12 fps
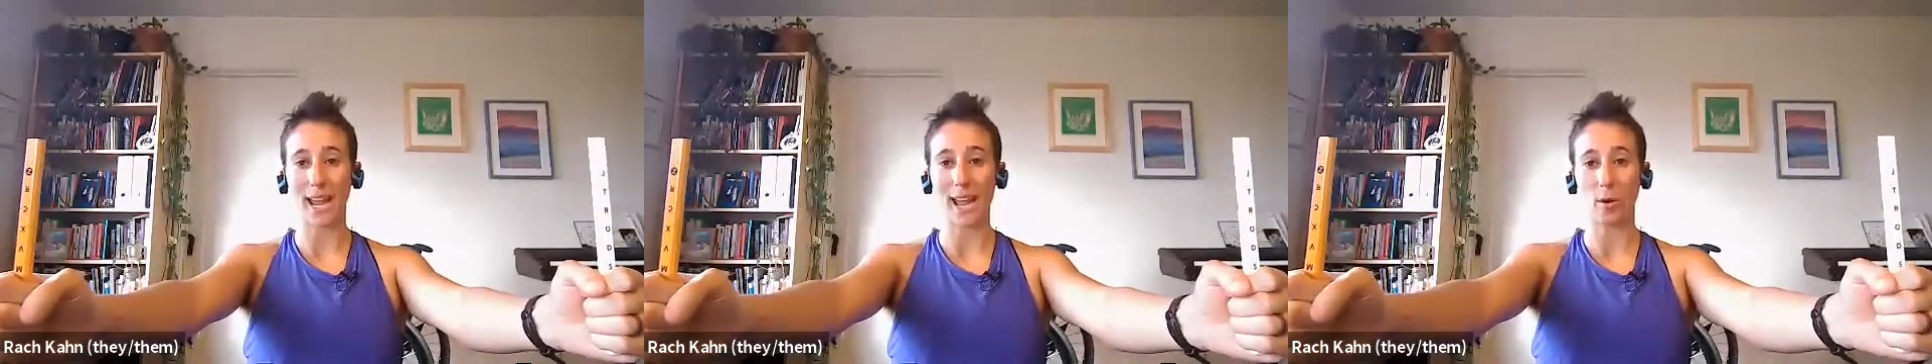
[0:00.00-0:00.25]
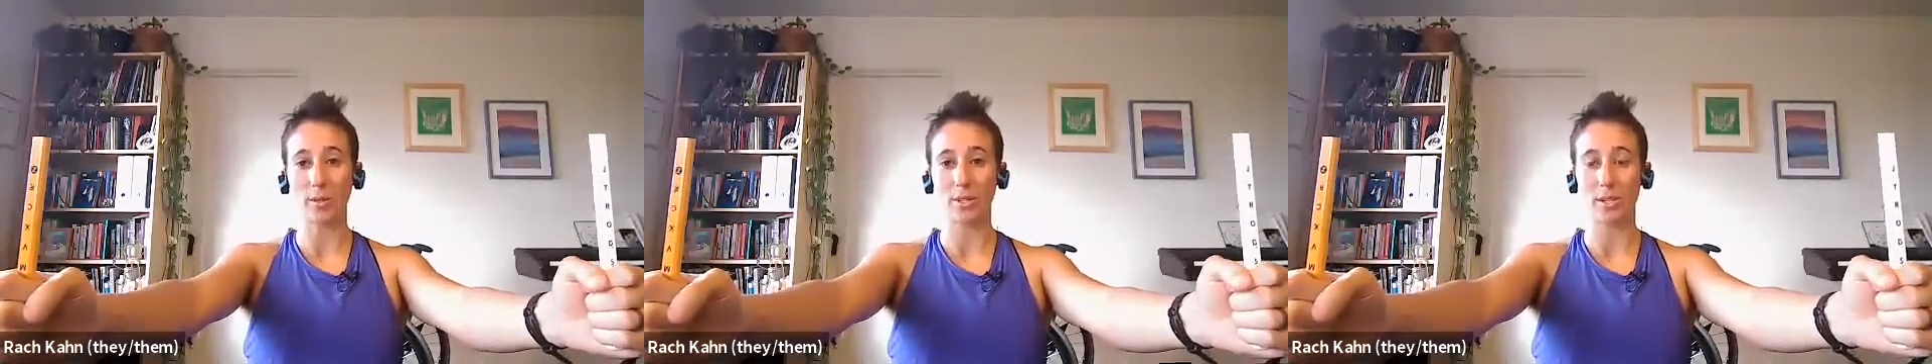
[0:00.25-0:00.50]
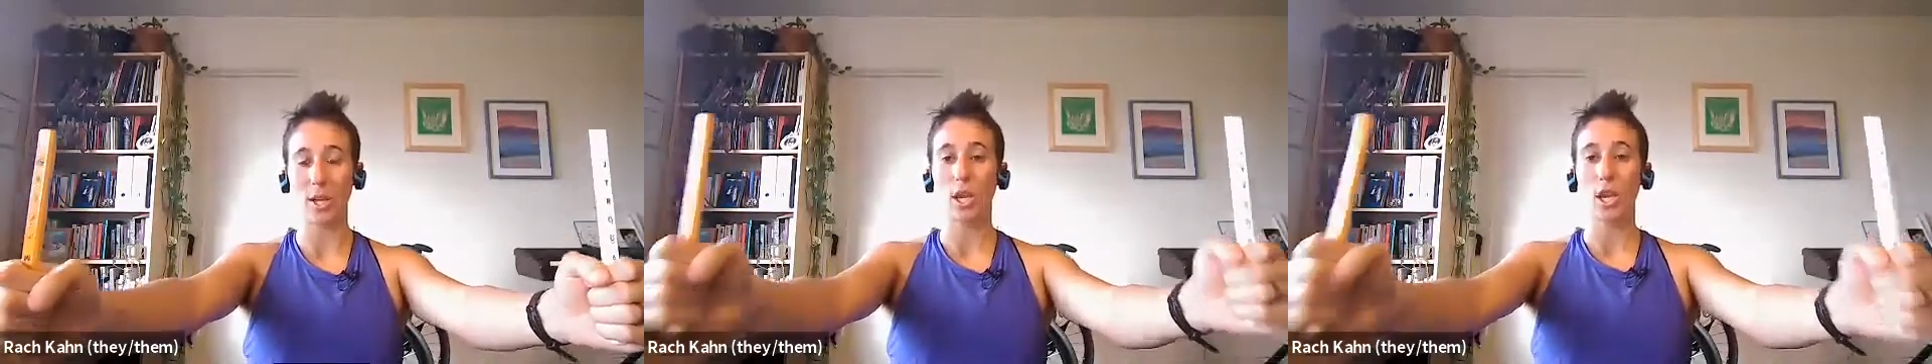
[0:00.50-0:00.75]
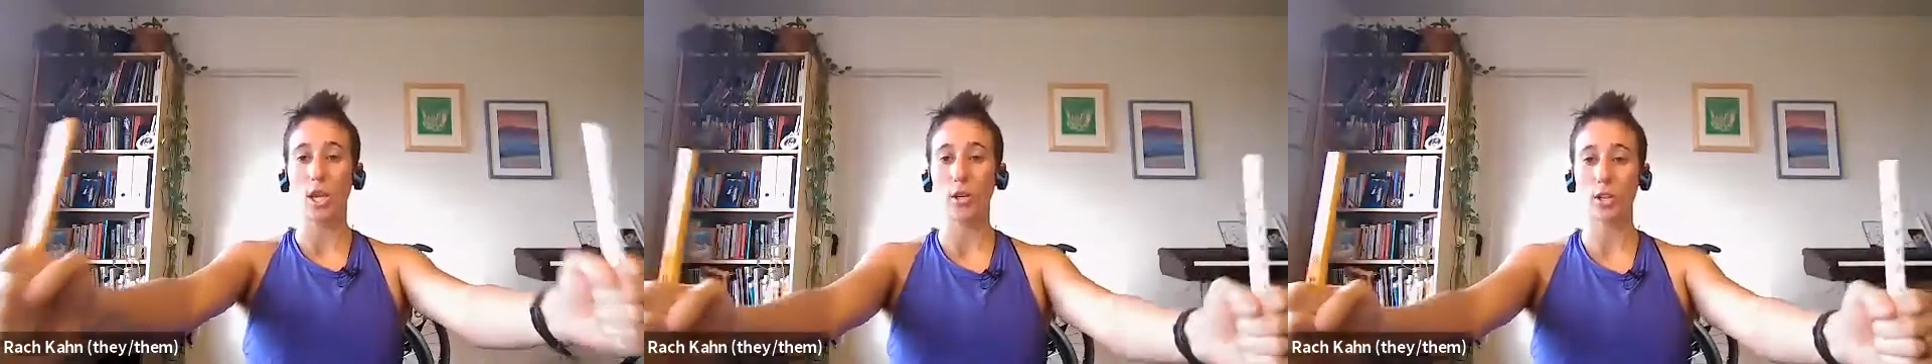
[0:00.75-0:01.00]
out,
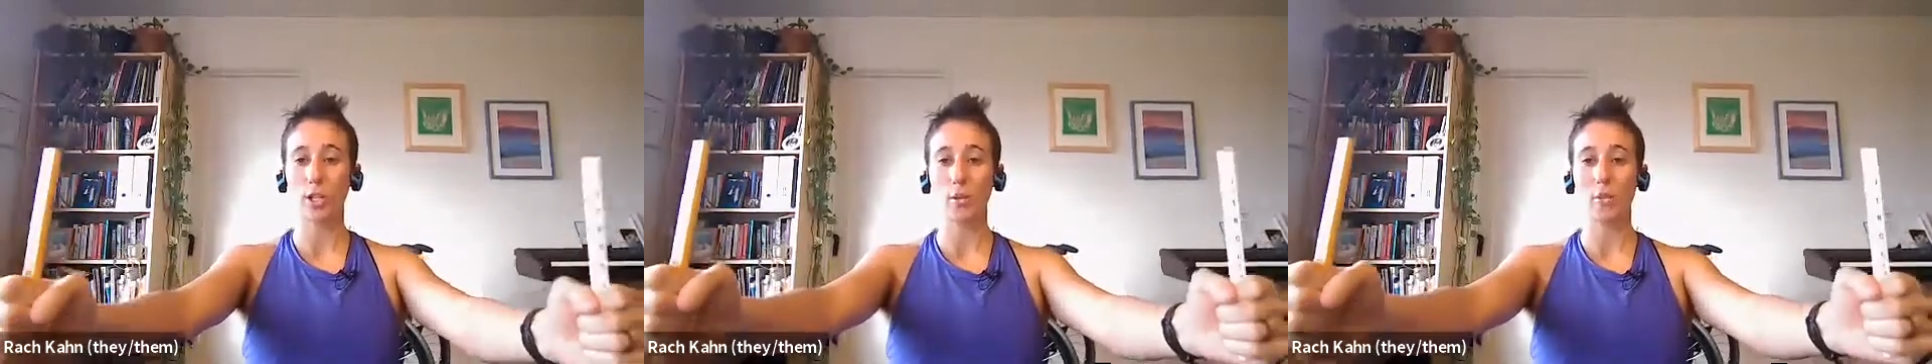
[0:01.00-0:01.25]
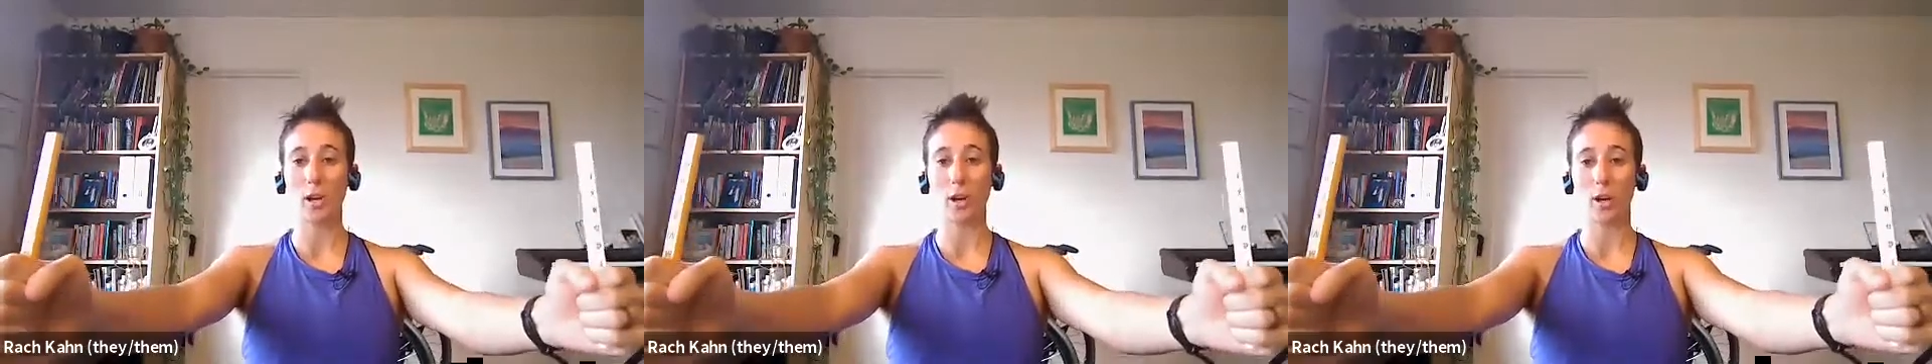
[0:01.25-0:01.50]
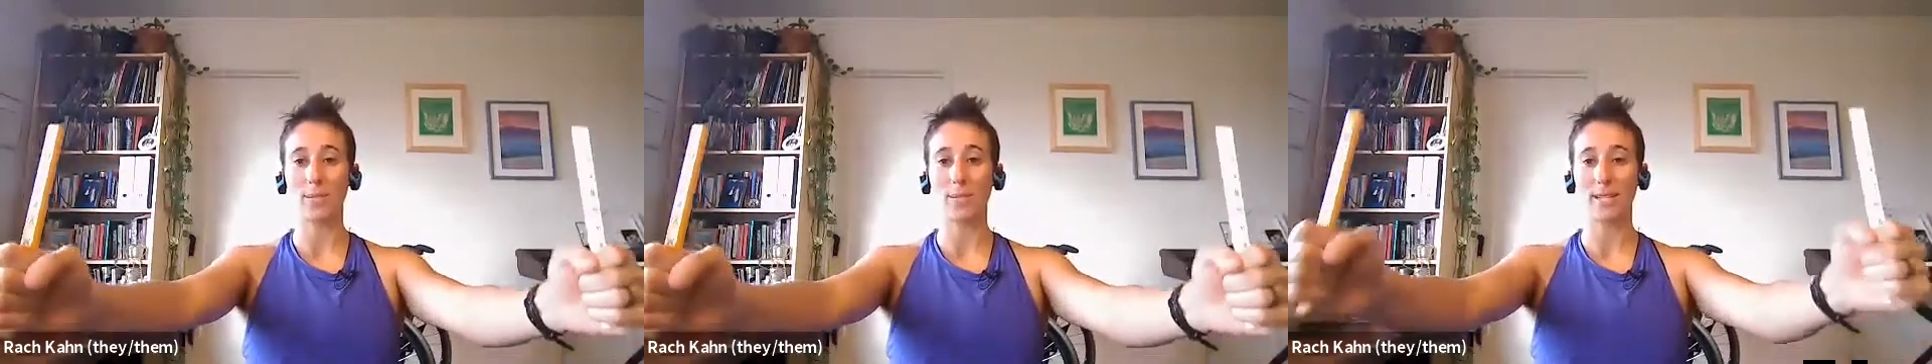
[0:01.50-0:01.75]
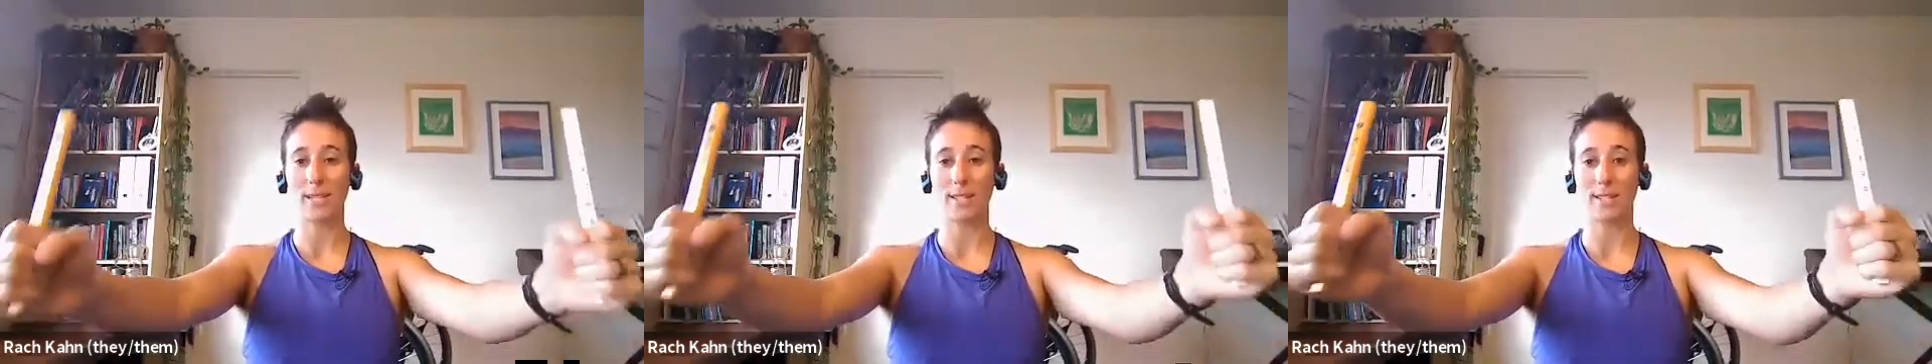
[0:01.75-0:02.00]
you can do them at arm
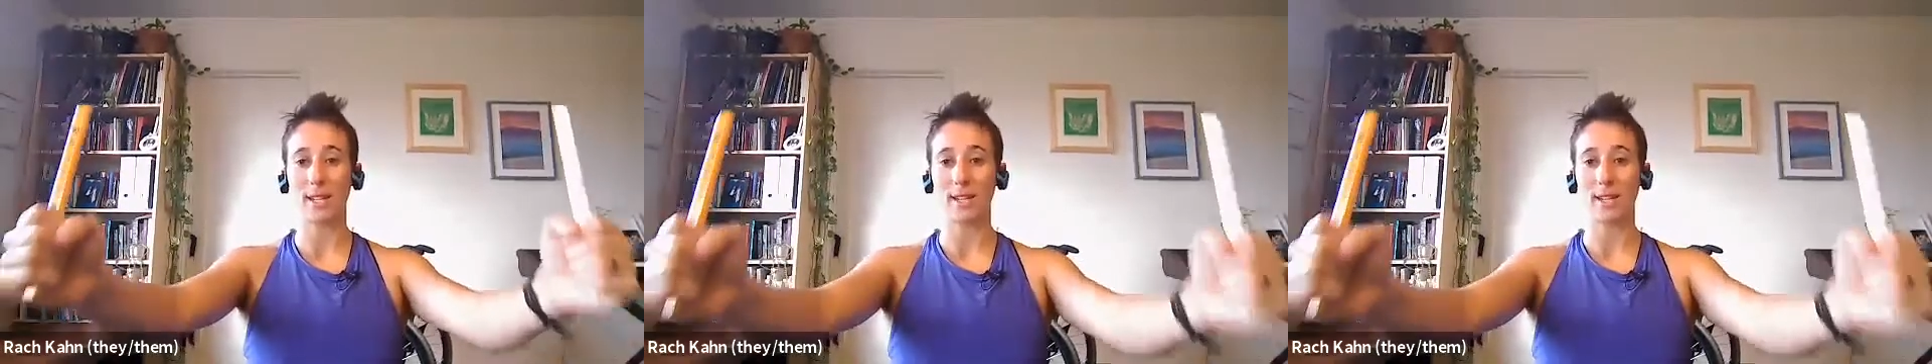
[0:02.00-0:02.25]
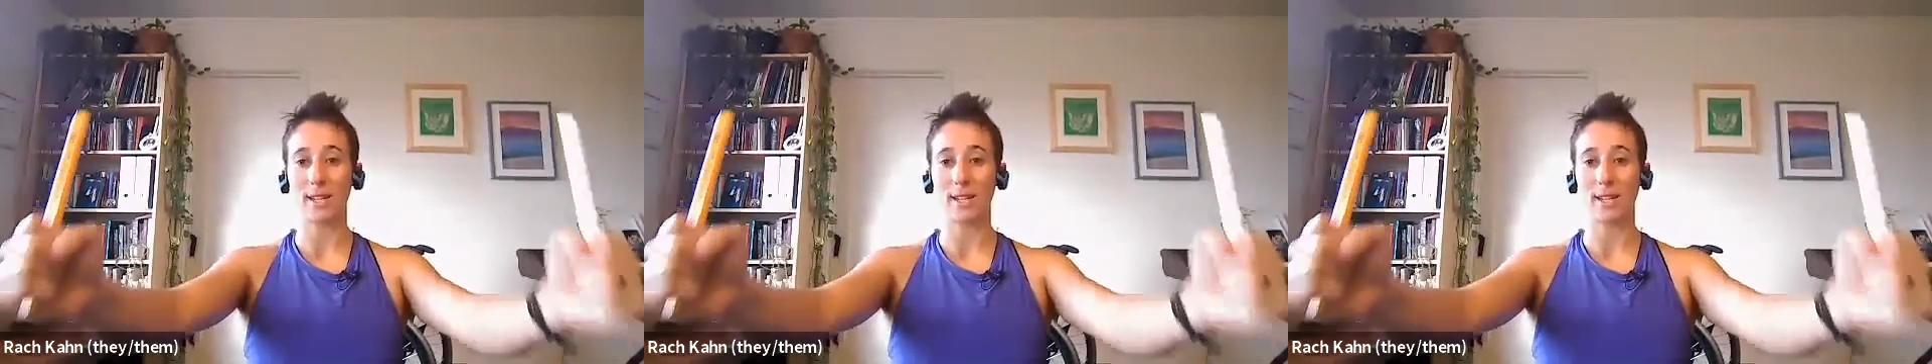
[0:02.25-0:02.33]
distance.